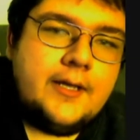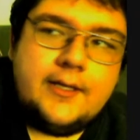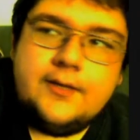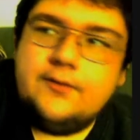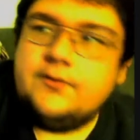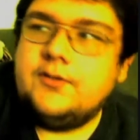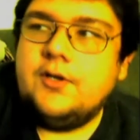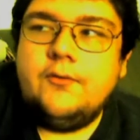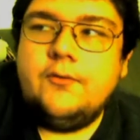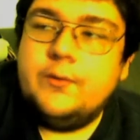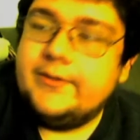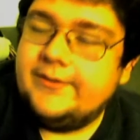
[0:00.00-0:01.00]
either go
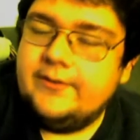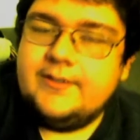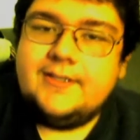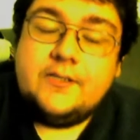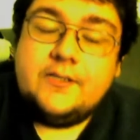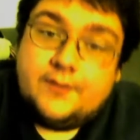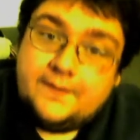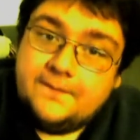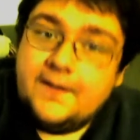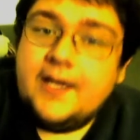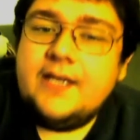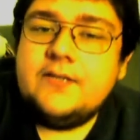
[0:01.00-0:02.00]
through a certain stage really
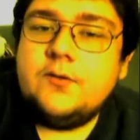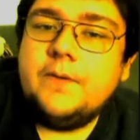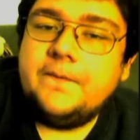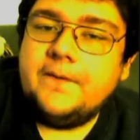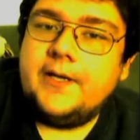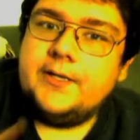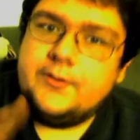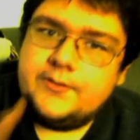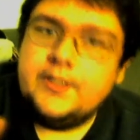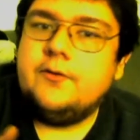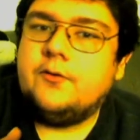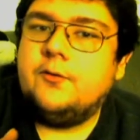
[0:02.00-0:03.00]
fast or to find those
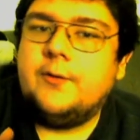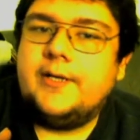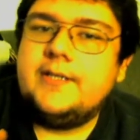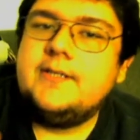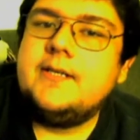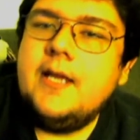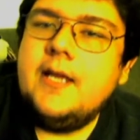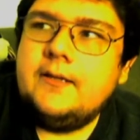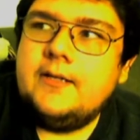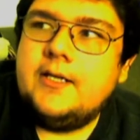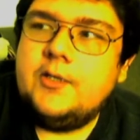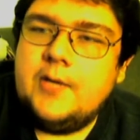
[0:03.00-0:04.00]
other coins
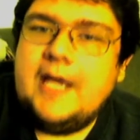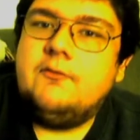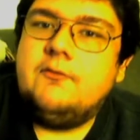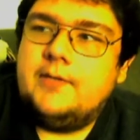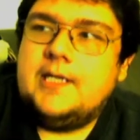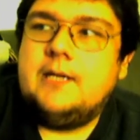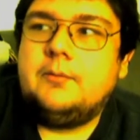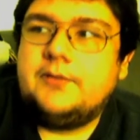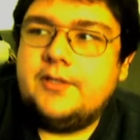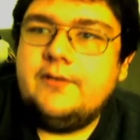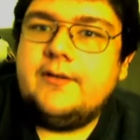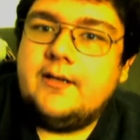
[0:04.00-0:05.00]
that you haven't been able
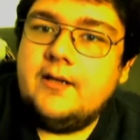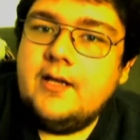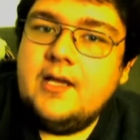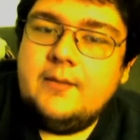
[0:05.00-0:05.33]
to yet,